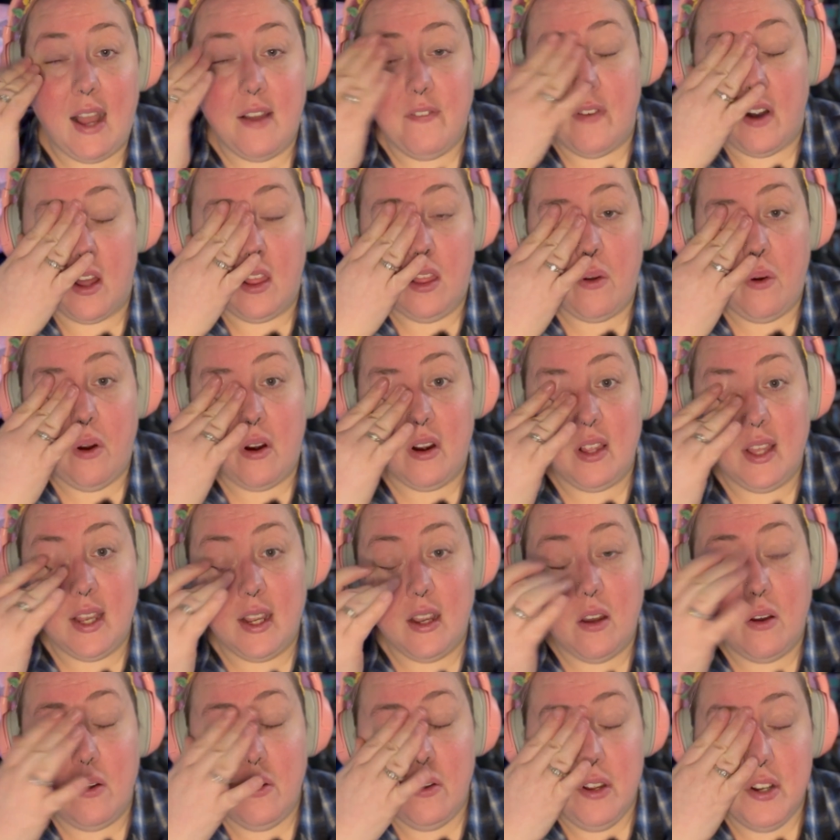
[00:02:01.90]
I follow are
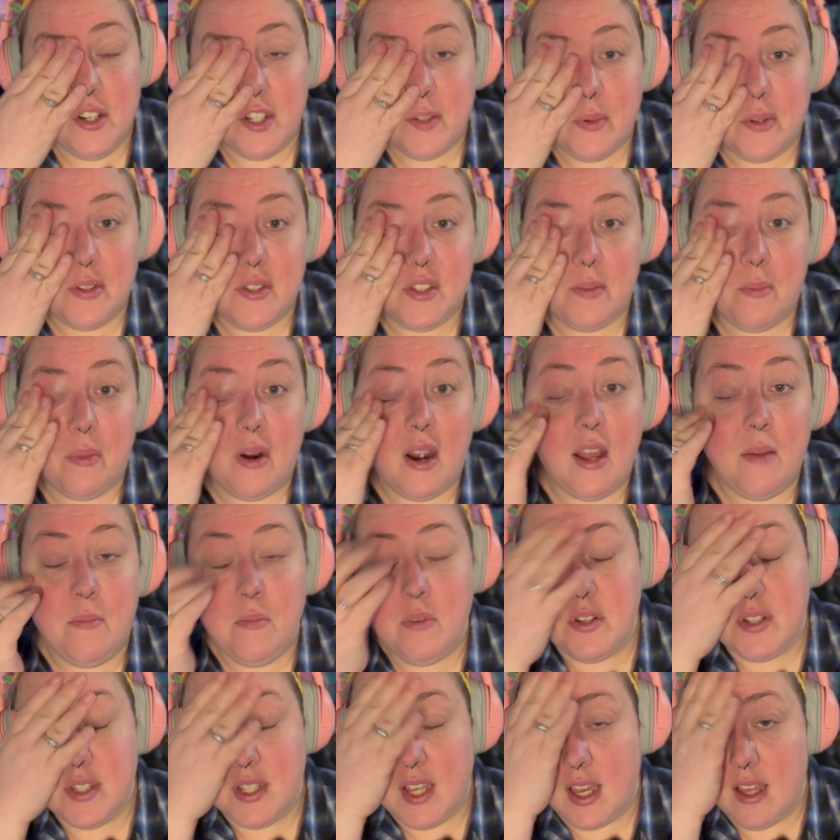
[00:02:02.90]
like, oh, you're supposed to prime
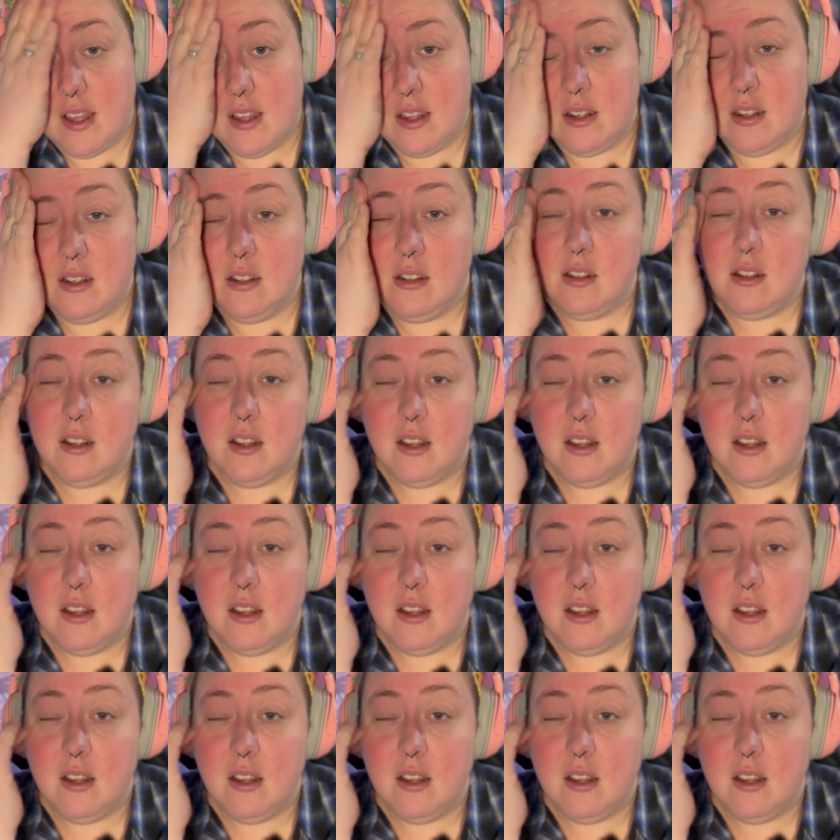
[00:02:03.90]
your skin.